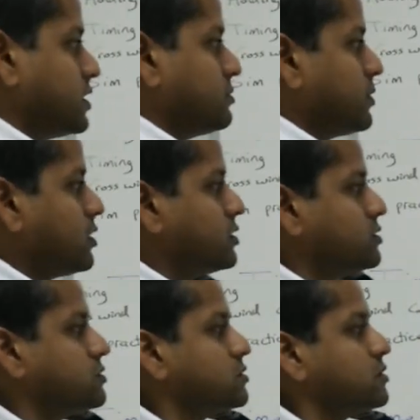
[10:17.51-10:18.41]
Inbound
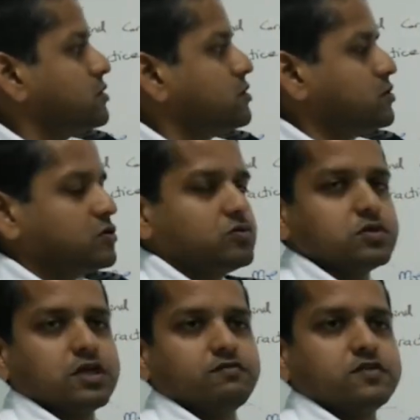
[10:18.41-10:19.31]
is
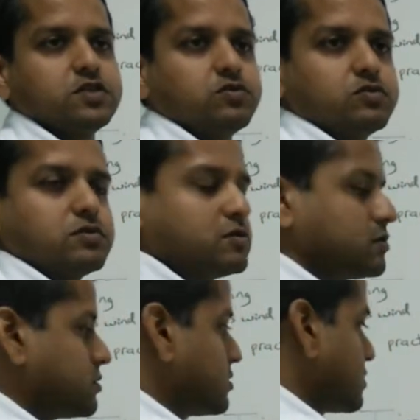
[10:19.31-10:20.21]
270.
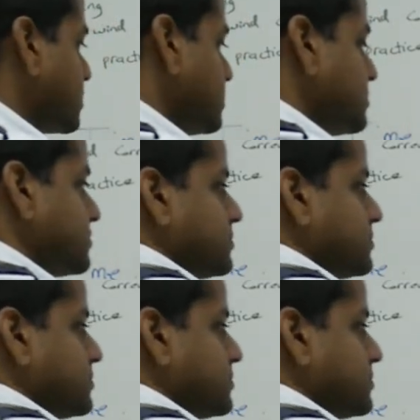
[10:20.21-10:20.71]
Okay.